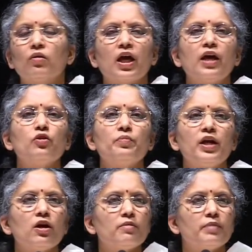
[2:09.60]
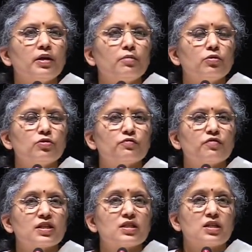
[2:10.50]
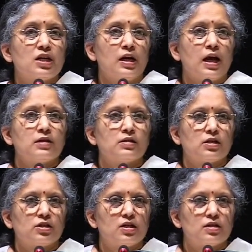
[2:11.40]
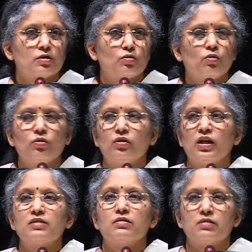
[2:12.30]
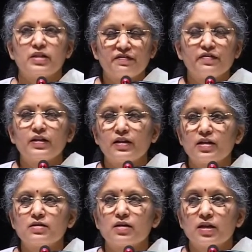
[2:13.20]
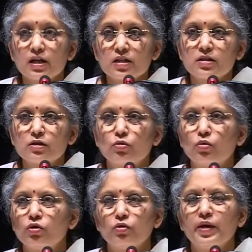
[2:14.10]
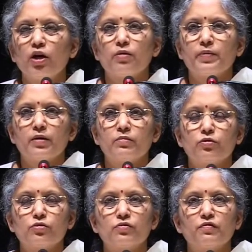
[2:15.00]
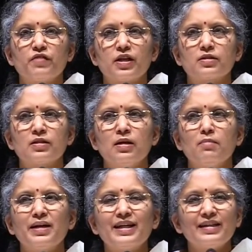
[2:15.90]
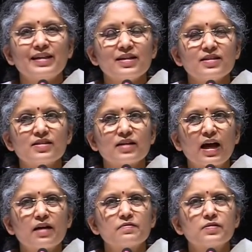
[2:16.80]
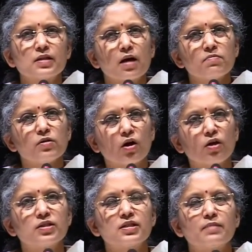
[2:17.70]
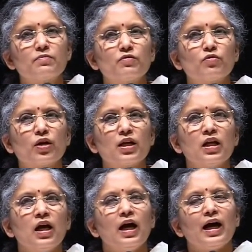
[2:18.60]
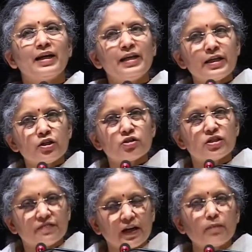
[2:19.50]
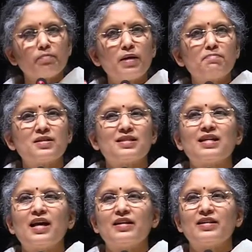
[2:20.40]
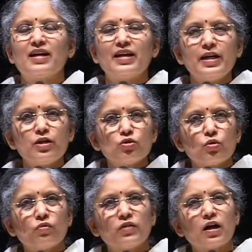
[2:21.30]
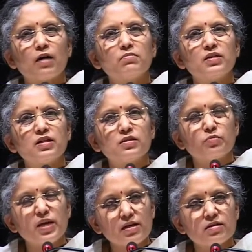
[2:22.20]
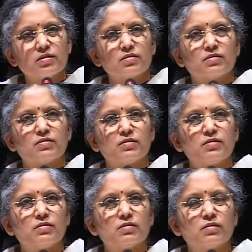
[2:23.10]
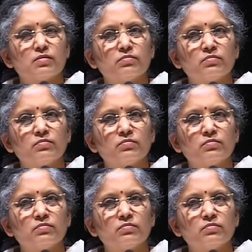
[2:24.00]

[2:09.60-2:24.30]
Okay, you may not be able to fix realization as a goal, as definitely as a realistic goal, you may not be able to fix. But at least have some concept of, okay, I need to develop my personality, I need to overcome these weaknesses, these